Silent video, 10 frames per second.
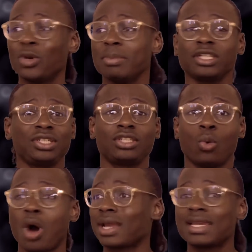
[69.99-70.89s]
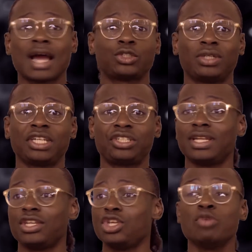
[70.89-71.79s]
Pretty much she's a walking contradiction
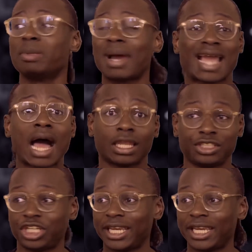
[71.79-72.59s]
in human biology.